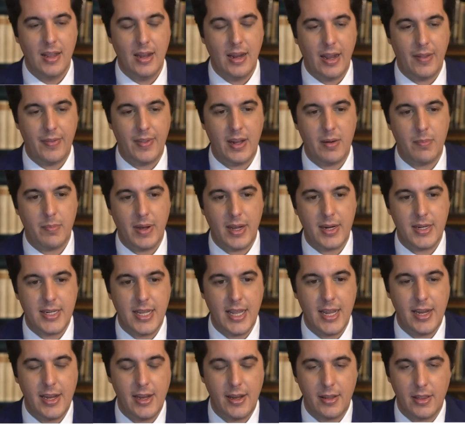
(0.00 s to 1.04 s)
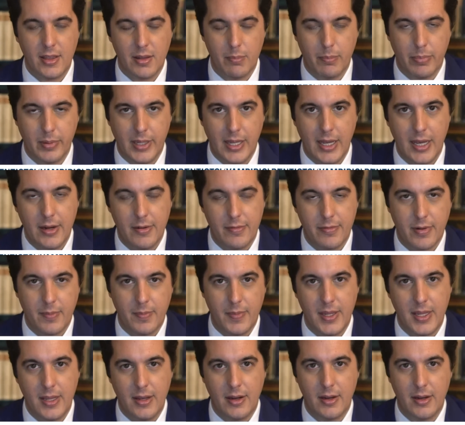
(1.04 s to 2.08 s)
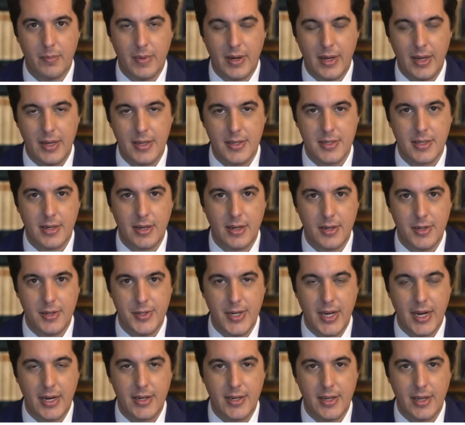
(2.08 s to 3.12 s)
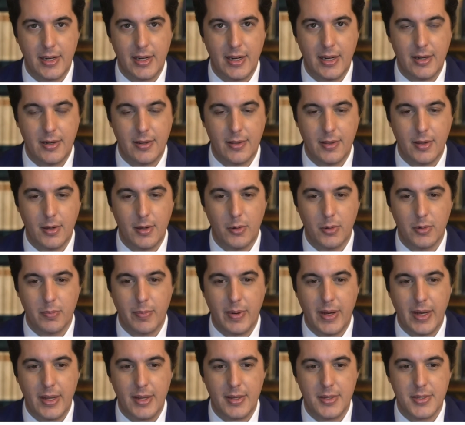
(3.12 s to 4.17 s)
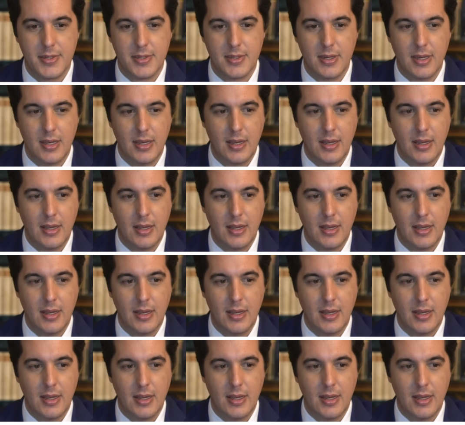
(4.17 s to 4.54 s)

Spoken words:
And then by taking the blood from the young mice and injecting it into the old mice,